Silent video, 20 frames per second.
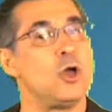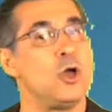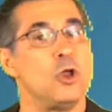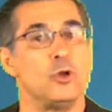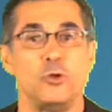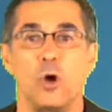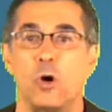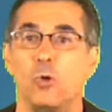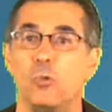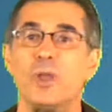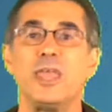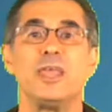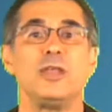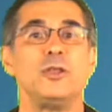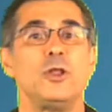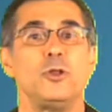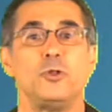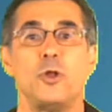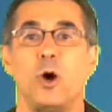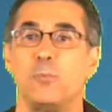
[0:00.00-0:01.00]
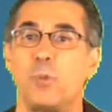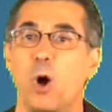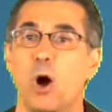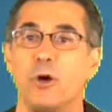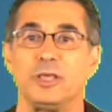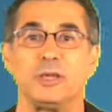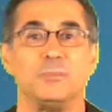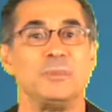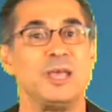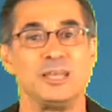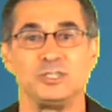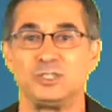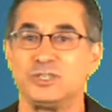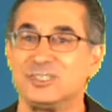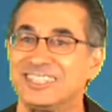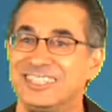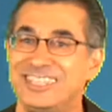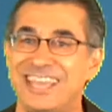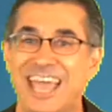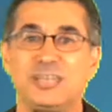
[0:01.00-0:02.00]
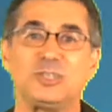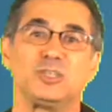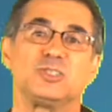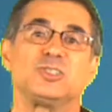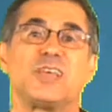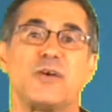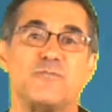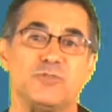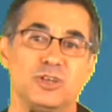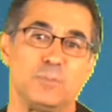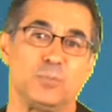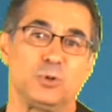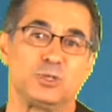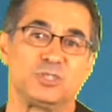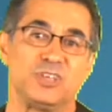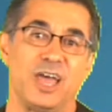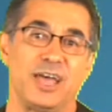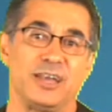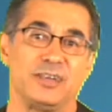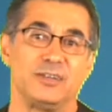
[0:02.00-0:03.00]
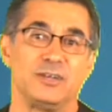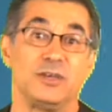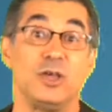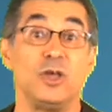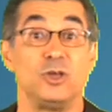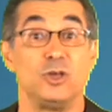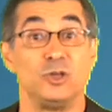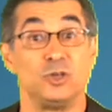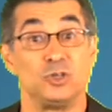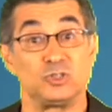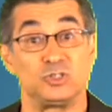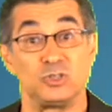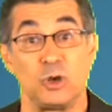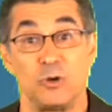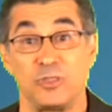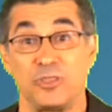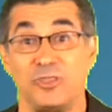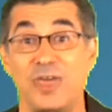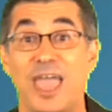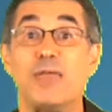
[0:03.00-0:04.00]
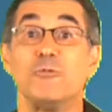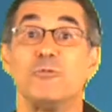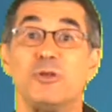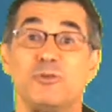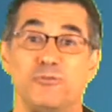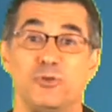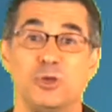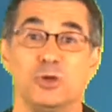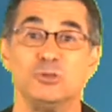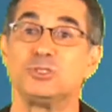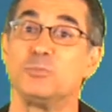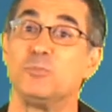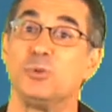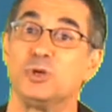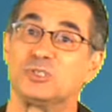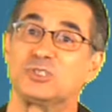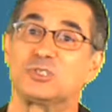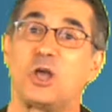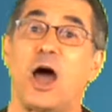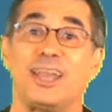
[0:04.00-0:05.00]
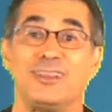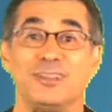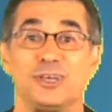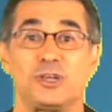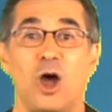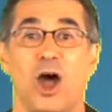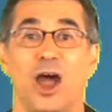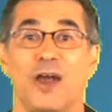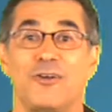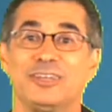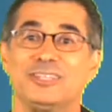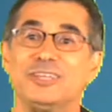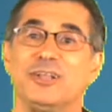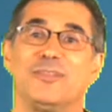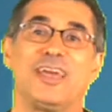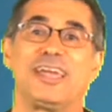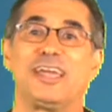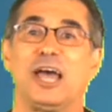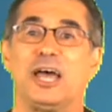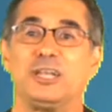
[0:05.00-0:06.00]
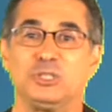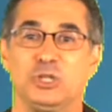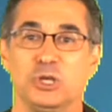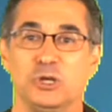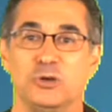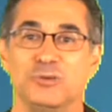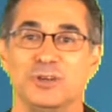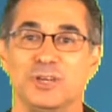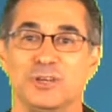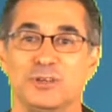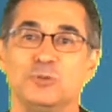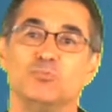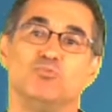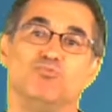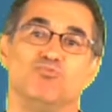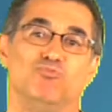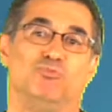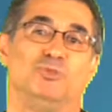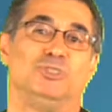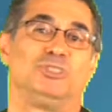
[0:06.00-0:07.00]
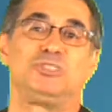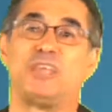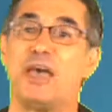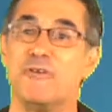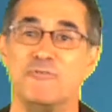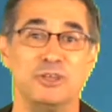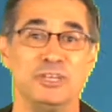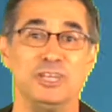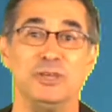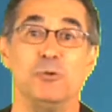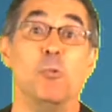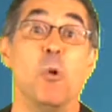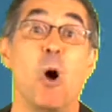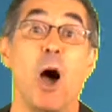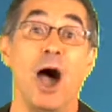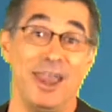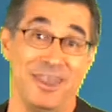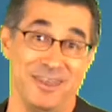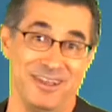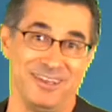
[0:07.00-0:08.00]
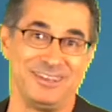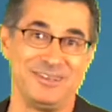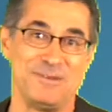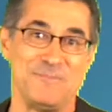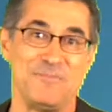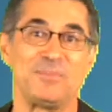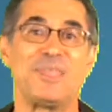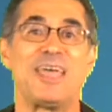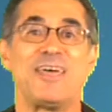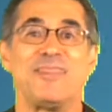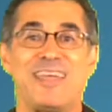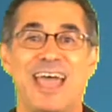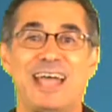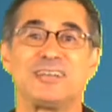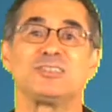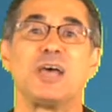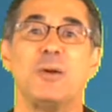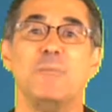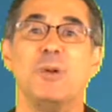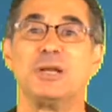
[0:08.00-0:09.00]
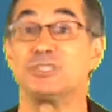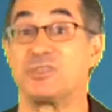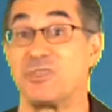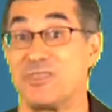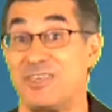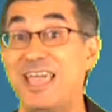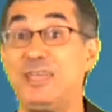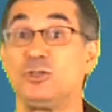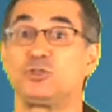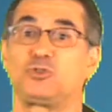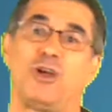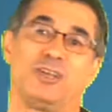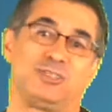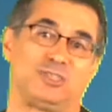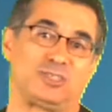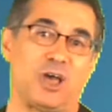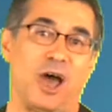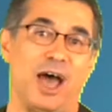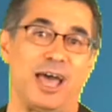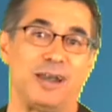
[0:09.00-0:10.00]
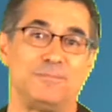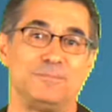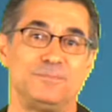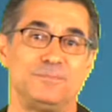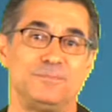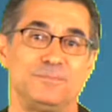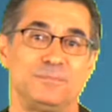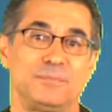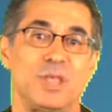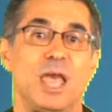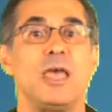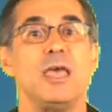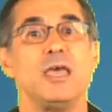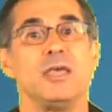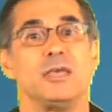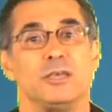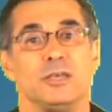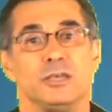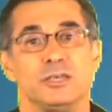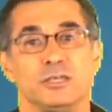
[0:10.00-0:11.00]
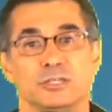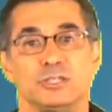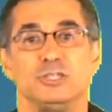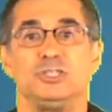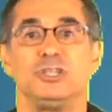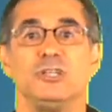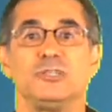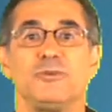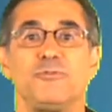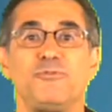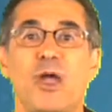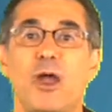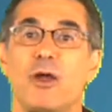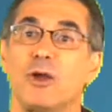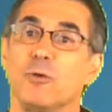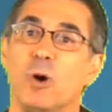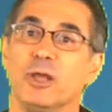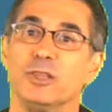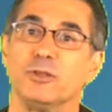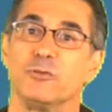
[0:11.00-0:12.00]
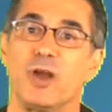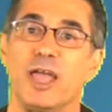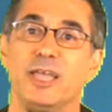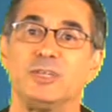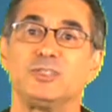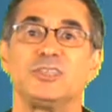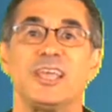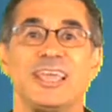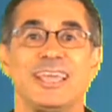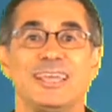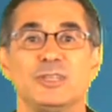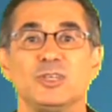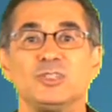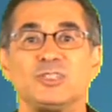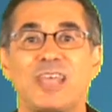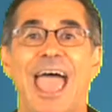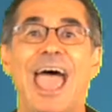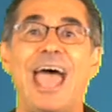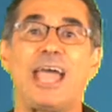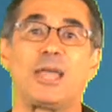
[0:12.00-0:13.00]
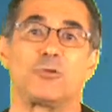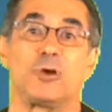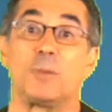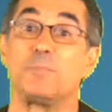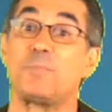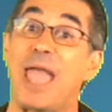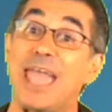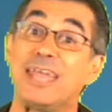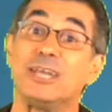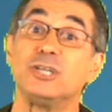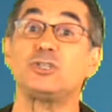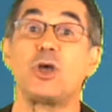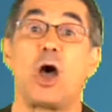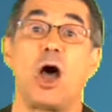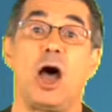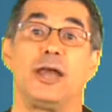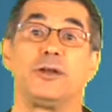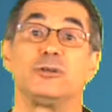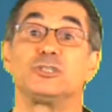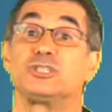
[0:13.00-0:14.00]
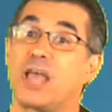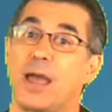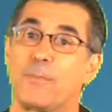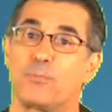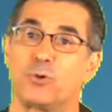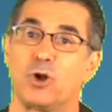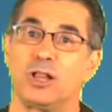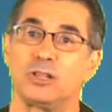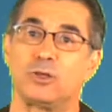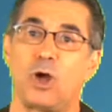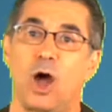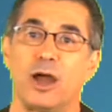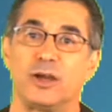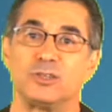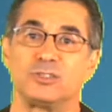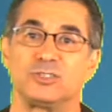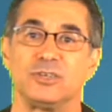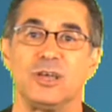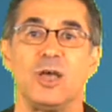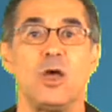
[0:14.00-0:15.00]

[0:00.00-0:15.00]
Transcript: No win, no podium, just get to 70%. So they refused to put Scott in the car until they got to 71. That's how much they trust Scott. Gilles de Ferran won the race in this Acura, painted to honor Chaparral cars.